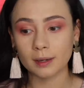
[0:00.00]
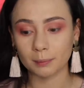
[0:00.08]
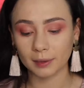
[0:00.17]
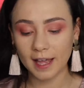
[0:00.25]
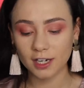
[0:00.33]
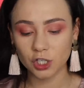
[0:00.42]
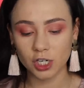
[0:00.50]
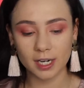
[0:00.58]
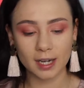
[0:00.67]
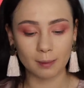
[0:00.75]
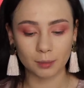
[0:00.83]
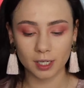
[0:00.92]

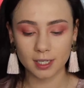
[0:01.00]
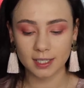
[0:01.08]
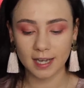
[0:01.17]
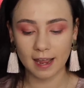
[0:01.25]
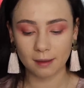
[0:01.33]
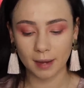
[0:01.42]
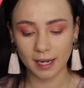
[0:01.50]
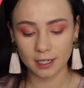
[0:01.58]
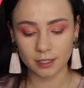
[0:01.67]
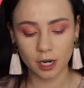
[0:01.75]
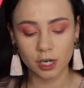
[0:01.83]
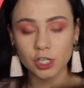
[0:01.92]
complexion. I'm going to take my
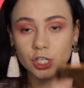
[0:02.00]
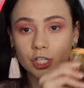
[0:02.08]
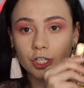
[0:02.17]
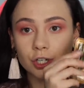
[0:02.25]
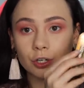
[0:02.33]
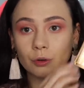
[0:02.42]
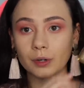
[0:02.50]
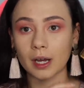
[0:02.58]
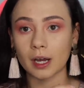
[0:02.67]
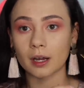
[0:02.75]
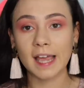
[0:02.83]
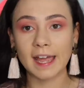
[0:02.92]
Natasha
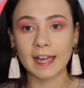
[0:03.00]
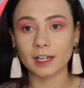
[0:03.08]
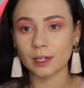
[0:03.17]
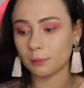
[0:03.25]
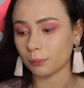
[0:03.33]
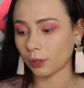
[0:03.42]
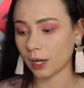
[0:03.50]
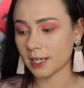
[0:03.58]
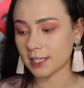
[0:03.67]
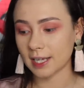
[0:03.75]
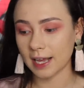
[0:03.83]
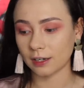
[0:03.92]
Denona Tan
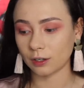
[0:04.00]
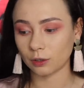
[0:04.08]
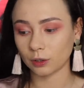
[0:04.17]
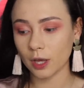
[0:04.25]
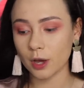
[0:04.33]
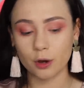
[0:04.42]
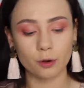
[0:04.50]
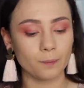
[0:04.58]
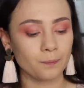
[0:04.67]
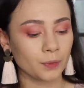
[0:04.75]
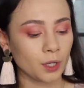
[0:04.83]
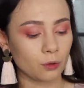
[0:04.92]
Bronze and Glow
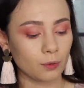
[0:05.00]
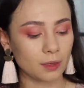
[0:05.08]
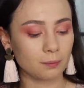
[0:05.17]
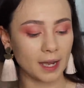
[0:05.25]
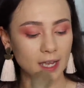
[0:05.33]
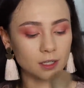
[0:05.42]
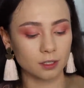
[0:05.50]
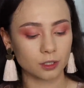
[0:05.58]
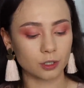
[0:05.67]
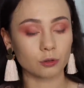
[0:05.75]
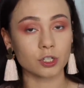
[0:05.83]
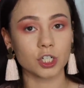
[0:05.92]
with my
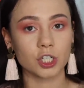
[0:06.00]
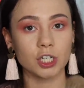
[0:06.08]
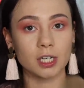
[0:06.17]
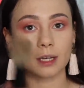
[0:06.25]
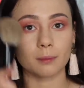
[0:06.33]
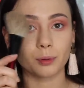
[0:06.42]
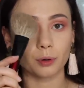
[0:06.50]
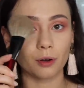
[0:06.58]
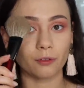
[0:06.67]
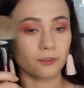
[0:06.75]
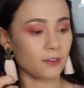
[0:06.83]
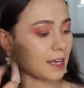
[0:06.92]
Sonia G
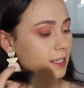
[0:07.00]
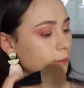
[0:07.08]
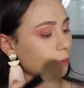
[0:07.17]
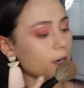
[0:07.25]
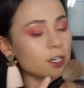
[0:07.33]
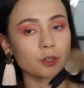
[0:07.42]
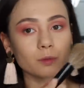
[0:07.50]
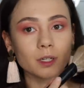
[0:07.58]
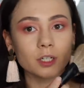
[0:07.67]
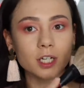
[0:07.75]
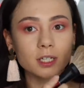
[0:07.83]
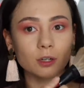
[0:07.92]
Pro Face Brush. We're
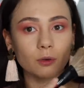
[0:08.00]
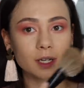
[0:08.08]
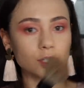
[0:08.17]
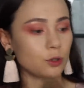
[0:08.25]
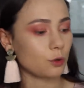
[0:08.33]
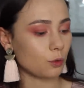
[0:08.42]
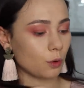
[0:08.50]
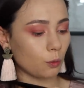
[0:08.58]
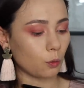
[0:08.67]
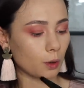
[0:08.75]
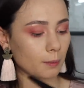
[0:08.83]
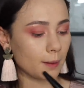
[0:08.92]
just going
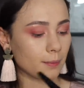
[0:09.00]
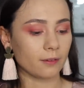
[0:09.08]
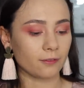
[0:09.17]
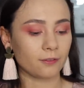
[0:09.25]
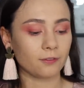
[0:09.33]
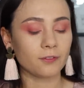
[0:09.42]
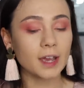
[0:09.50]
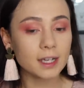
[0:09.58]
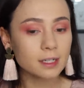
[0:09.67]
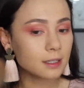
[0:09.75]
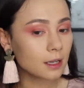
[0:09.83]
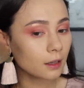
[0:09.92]
to warm up the
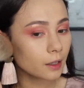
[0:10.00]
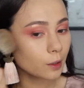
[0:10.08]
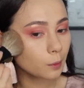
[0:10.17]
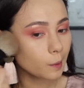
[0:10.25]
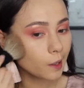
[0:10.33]
face a little